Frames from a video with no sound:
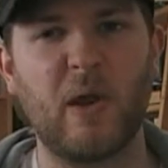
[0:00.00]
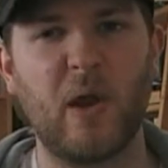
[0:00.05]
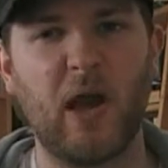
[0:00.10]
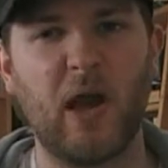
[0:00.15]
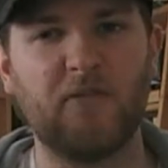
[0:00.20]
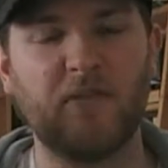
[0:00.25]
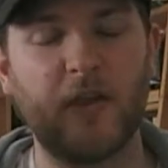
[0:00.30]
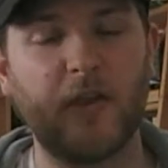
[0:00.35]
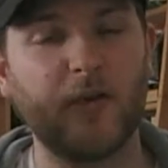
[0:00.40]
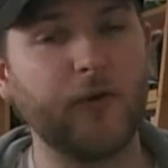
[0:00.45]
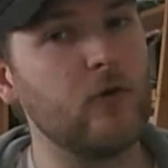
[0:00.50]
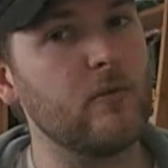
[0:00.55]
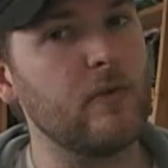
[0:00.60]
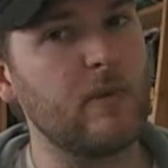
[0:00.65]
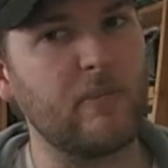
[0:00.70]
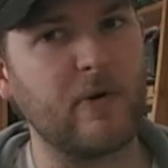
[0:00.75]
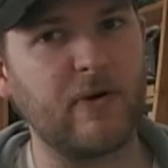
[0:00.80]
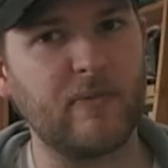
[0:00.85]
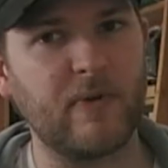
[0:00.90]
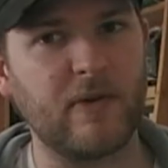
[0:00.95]
you have the
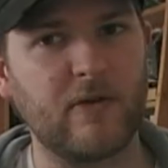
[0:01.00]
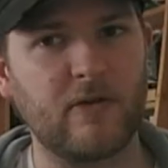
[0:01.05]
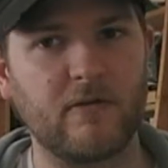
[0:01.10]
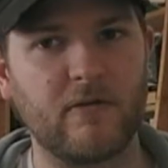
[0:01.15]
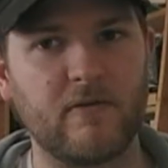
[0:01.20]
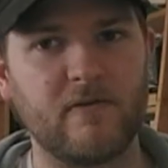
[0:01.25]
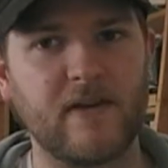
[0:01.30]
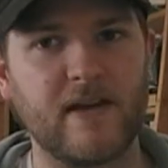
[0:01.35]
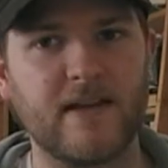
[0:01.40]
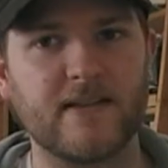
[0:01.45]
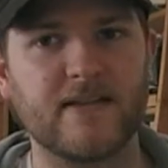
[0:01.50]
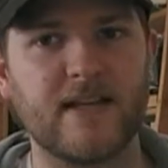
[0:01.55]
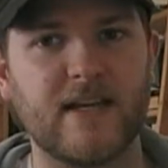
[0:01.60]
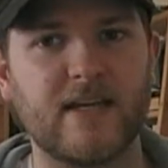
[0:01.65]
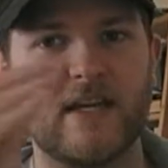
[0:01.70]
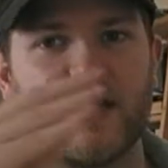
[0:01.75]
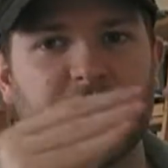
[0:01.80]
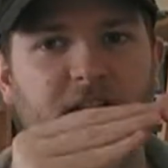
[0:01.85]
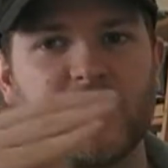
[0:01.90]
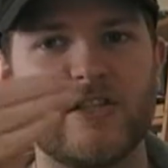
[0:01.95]
human perspective of things,
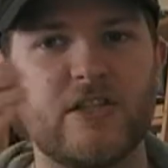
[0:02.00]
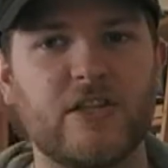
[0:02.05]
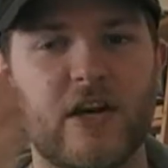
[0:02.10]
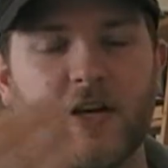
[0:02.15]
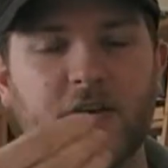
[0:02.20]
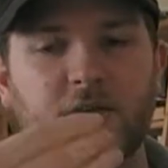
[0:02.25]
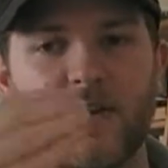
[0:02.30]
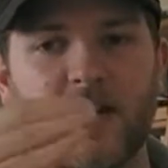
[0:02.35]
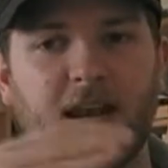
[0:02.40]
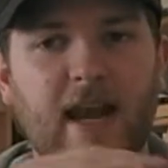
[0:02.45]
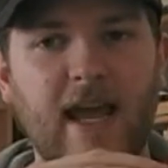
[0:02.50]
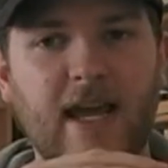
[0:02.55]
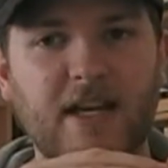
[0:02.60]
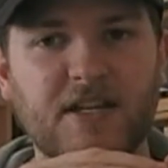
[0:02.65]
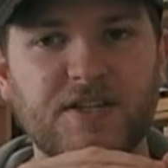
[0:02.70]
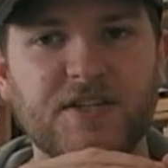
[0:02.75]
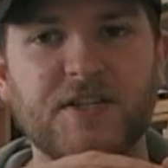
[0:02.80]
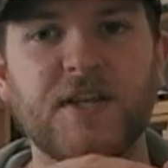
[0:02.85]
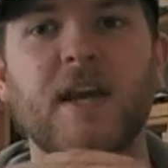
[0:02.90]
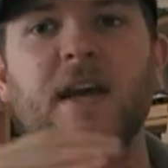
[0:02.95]
and then they try to
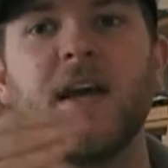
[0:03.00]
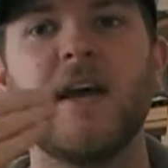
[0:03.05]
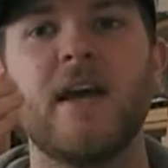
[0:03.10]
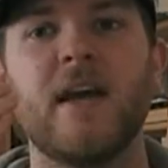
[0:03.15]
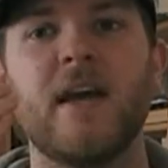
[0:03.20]
clash